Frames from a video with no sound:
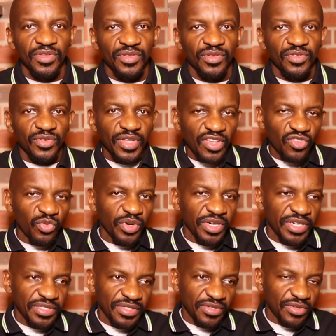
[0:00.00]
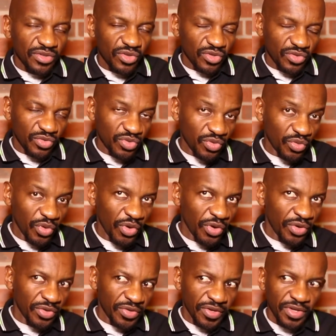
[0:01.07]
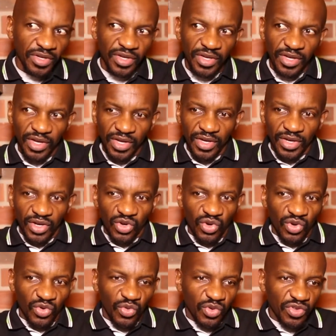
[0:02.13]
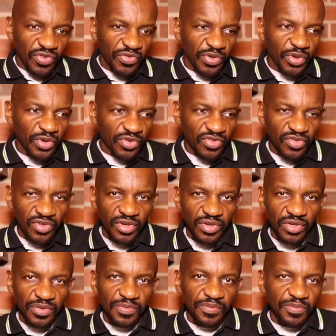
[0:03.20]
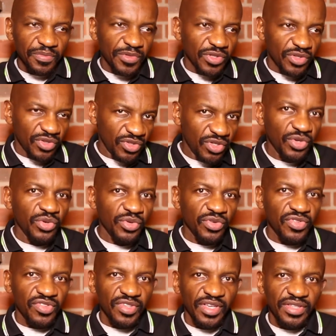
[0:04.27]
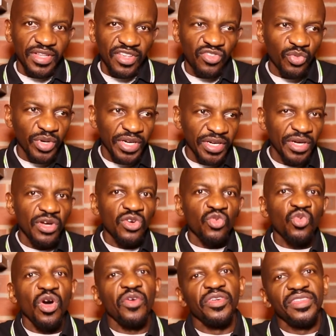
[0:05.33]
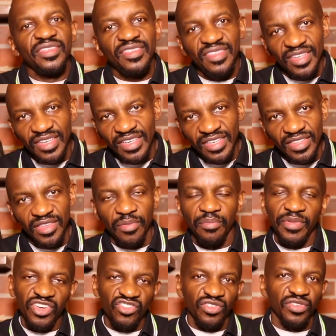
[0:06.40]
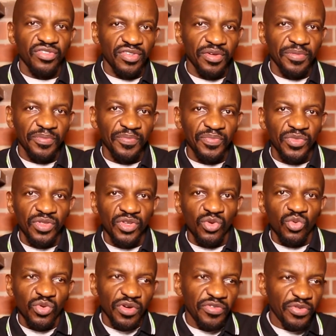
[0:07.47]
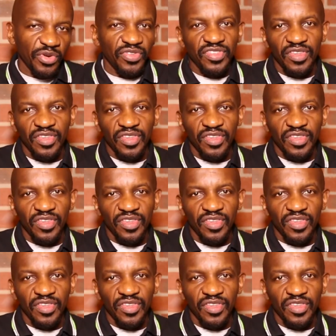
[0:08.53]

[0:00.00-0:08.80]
So that's where the word was first used, and that's where quarantine measures were first